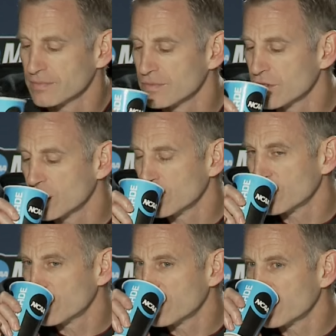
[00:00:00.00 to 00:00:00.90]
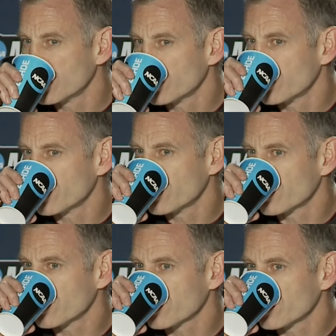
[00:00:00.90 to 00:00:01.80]

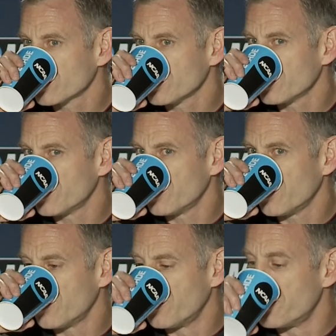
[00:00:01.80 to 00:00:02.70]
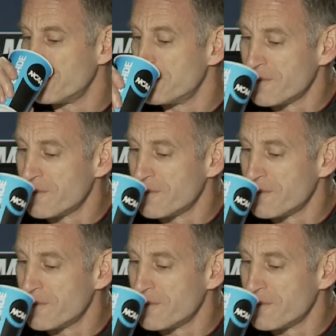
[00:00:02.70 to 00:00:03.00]
Nobody speaks.